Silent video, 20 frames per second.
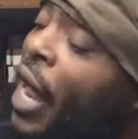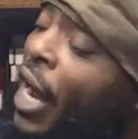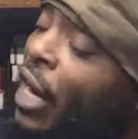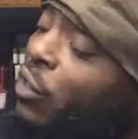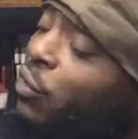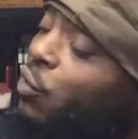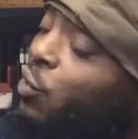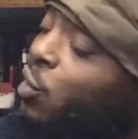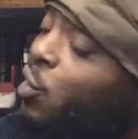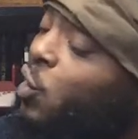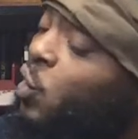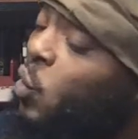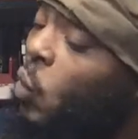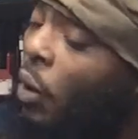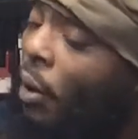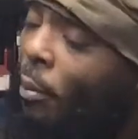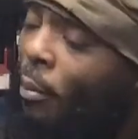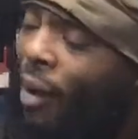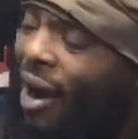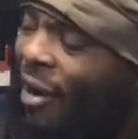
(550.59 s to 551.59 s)
extra
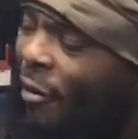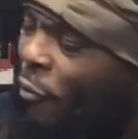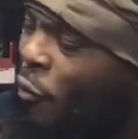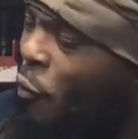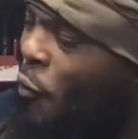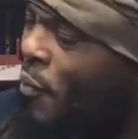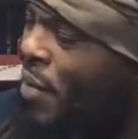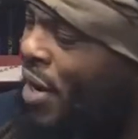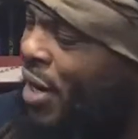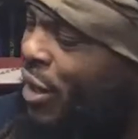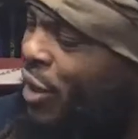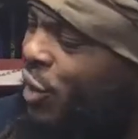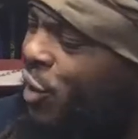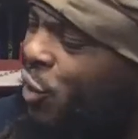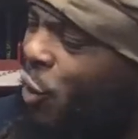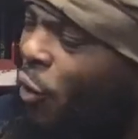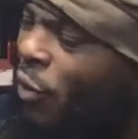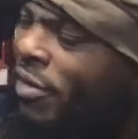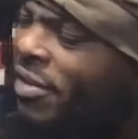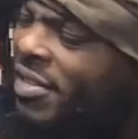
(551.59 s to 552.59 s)
short micro mini
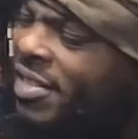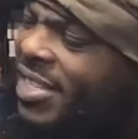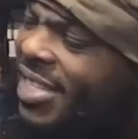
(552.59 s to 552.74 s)
skirt and